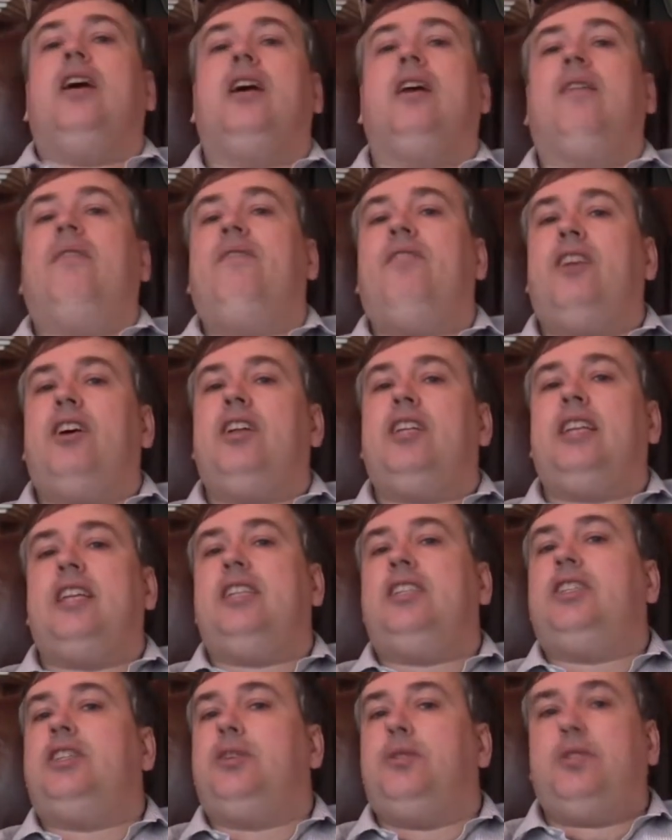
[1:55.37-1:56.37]

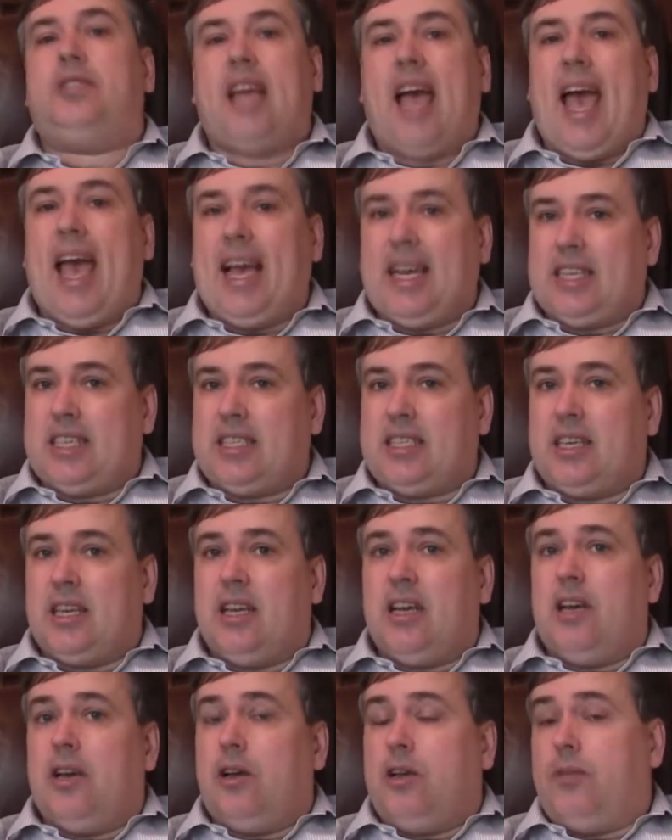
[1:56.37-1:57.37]
converted to text
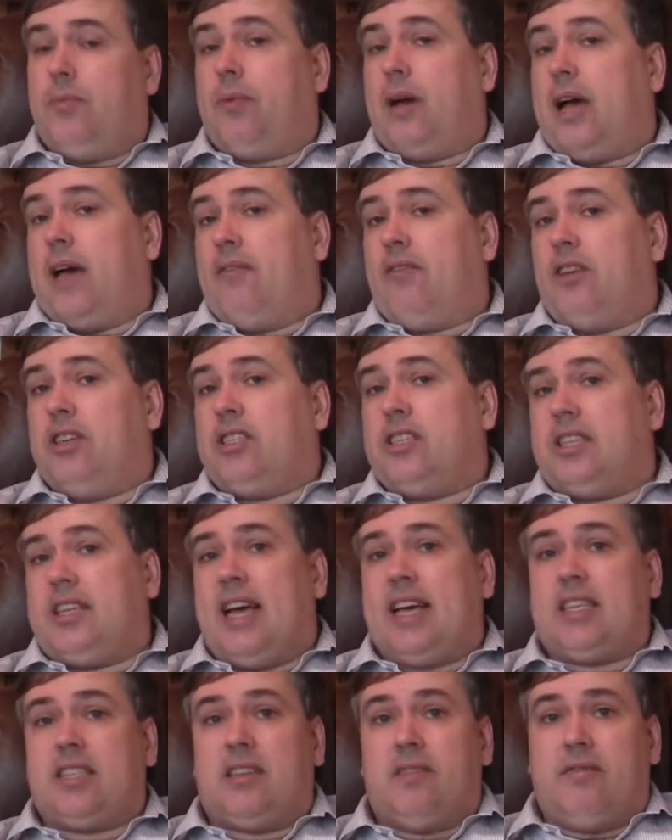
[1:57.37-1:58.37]
by a
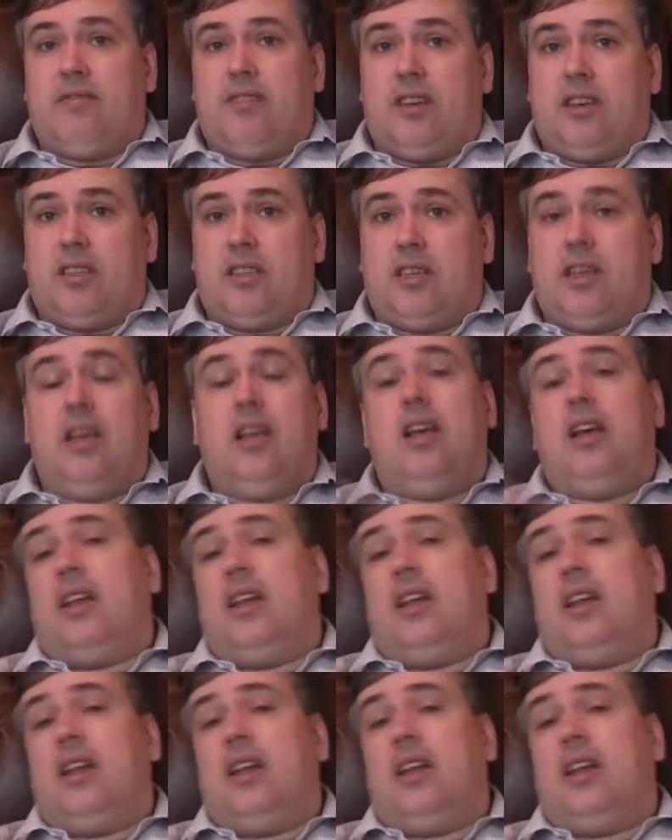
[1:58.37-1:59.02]
voice-to-text converter.